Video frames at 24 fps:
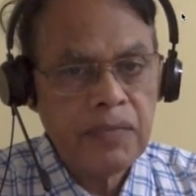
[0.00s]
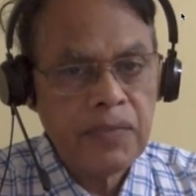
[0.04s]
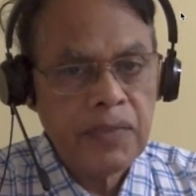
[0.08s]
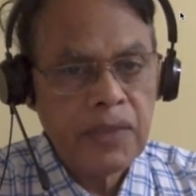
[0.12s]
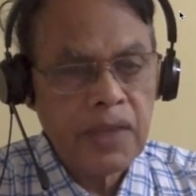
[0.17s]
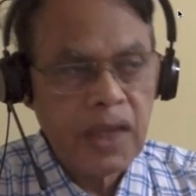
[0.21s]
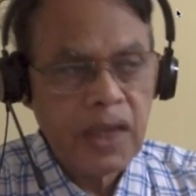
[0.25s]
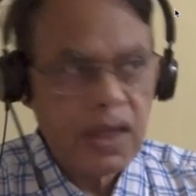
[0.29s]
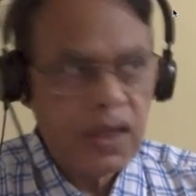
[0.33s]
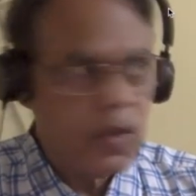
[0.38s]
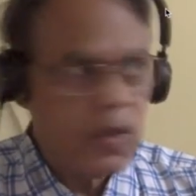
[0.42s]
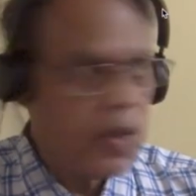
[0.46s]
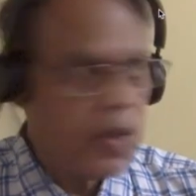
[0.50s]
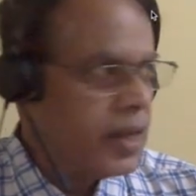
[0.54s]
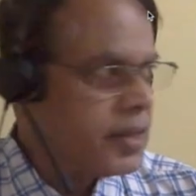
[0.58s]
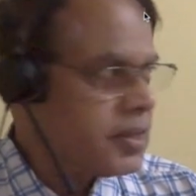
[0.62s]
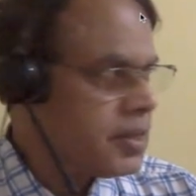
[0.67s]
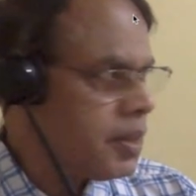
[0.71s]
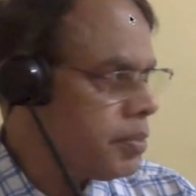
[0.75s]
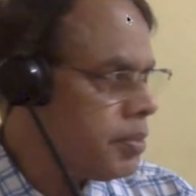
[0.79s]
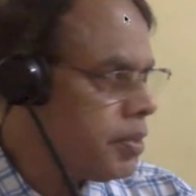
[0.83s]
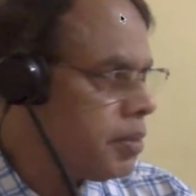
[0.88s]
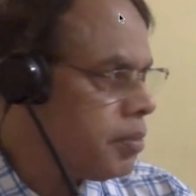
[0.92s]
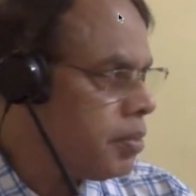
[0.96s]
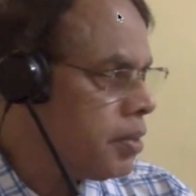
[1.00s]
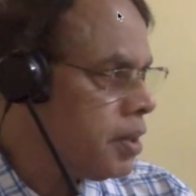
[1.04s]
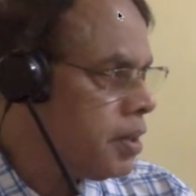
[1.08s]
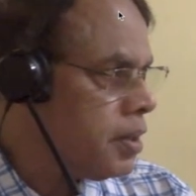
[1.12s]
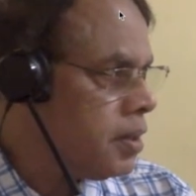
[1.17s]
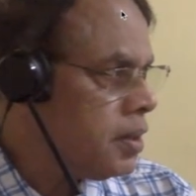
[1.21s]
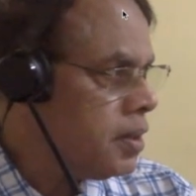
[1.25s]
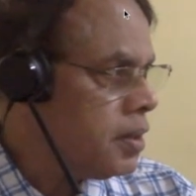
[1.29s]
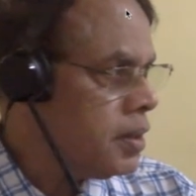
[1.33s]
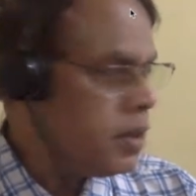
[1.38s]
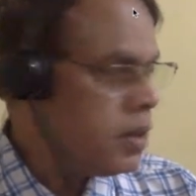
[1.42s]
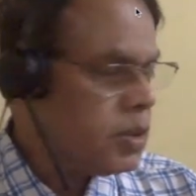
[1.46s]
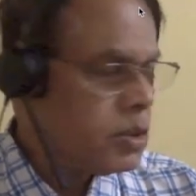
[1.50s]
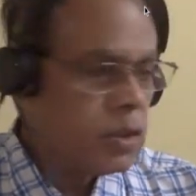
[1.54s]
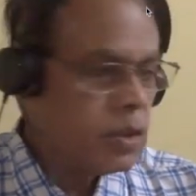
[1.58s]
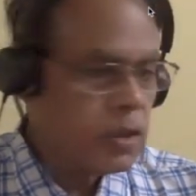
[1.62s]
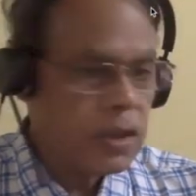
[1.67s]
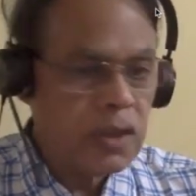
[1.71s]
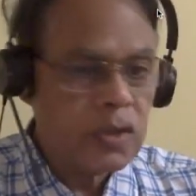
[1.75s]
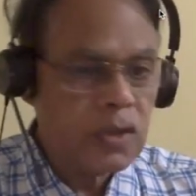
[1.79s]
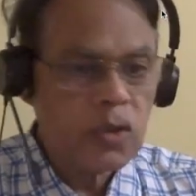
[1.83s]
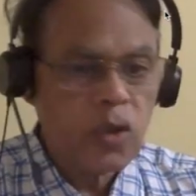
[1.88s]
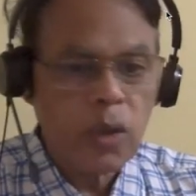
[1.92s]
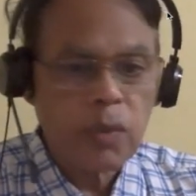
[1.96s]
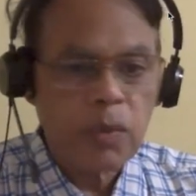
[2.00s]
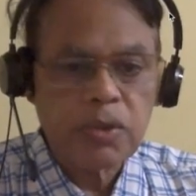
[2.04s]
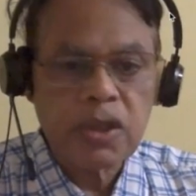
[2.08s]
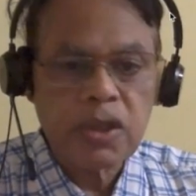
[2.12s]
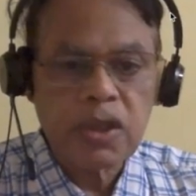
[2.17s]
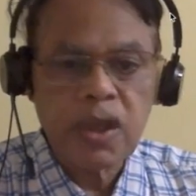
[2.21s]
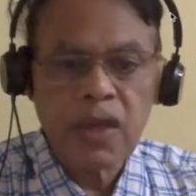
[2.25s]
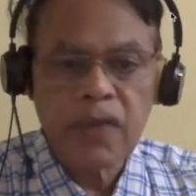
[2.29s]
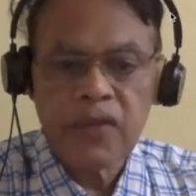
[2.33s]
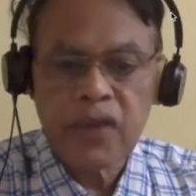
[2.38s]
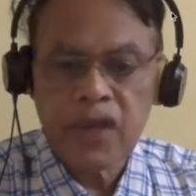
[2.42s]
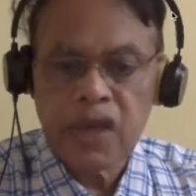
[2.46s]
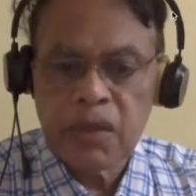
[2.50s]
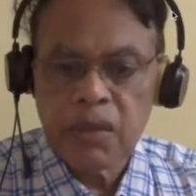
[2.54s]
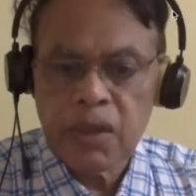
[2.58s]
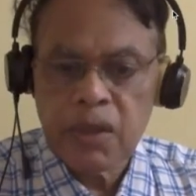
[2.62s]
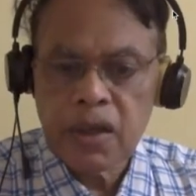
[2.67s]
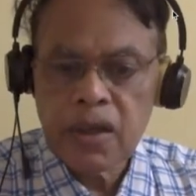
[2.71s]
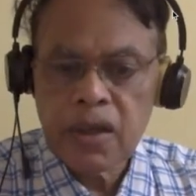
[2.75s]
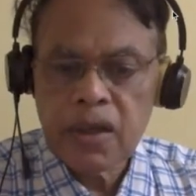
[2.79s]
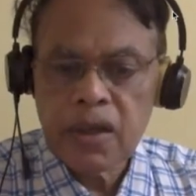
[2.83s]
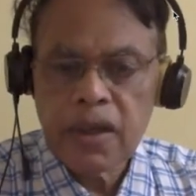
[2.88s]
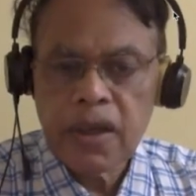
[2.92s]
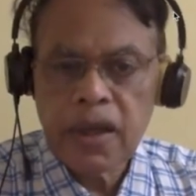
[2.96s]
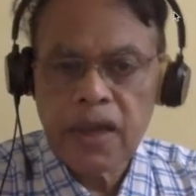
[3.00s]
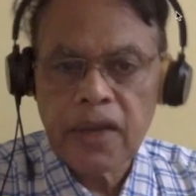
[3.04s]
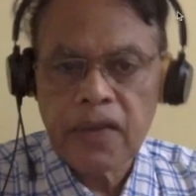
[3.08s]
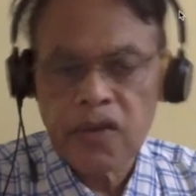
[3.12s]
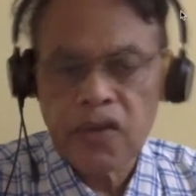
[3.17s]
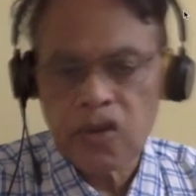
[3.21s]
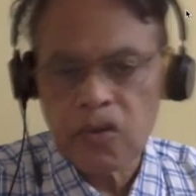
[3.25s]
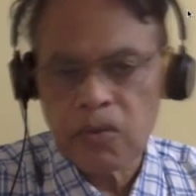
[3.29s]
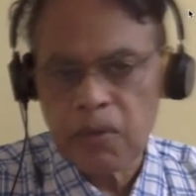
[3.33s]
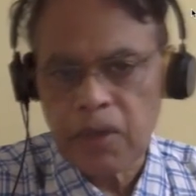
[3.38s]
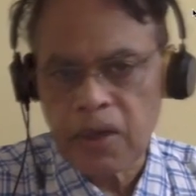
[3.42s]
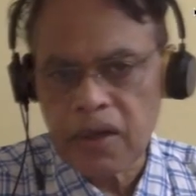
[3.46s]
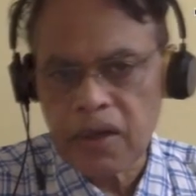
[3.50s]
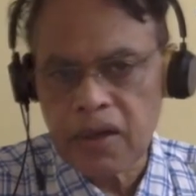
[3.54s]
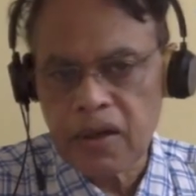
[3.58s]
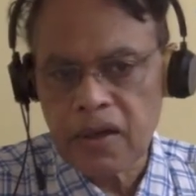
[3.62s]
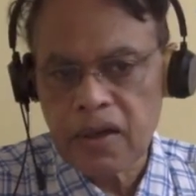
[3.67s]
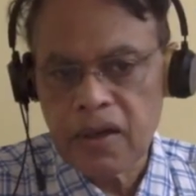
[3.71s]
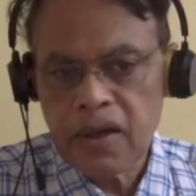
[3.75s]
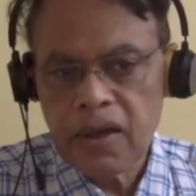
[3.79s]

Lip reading: That is not acceptable. So there's option available in this matter.